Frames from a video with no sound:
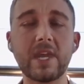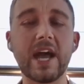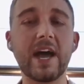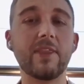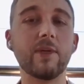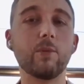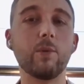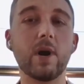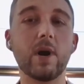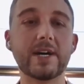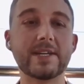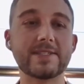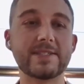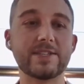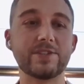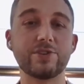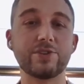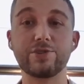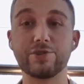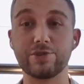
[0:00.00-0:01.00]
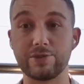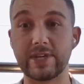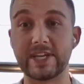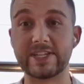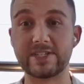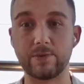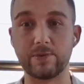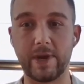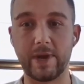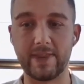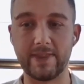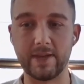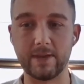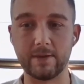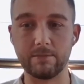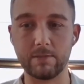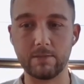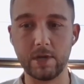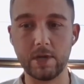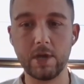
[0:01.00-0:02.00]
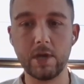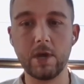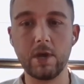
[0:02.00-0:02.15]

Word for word: Otherwise, you do need to wear them.